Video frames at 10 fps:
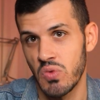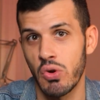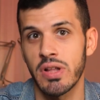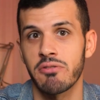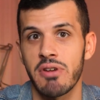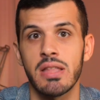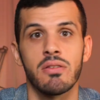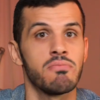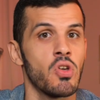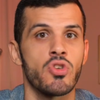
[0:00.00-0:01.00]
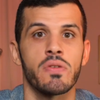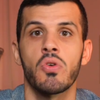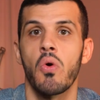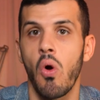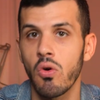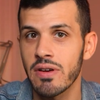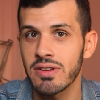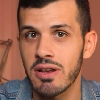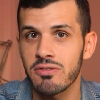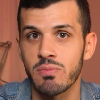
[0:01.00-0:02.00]
you can create not just your own
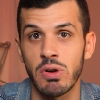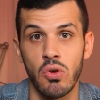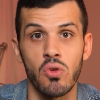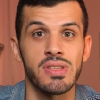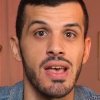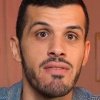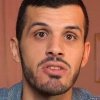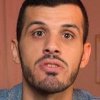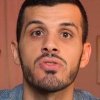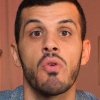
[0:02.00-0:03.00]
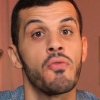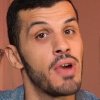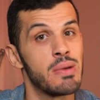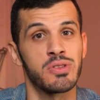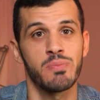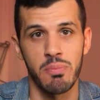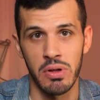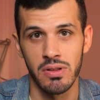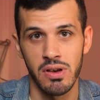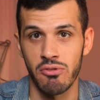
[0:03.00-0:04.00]
avatars, but also avatars of famous
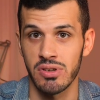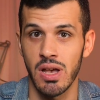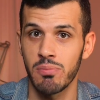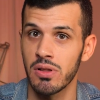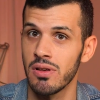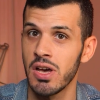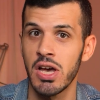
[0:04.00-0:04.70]
people. For example,